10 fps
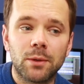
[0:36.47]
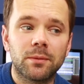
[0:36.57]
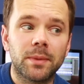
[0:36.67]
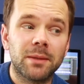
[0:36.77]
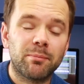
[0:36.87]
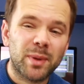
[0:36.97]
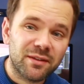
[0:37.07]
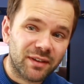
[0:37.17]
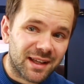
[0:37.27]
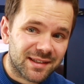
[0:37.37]
would be
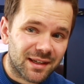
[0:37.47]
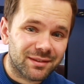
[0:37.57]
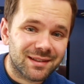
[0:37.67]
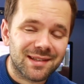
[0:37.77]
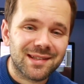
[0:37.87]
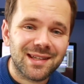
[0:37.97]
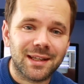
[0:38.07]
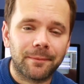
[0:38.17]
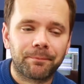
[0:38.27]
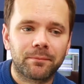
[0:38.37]
B flat 7 to
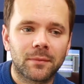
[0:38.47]
C.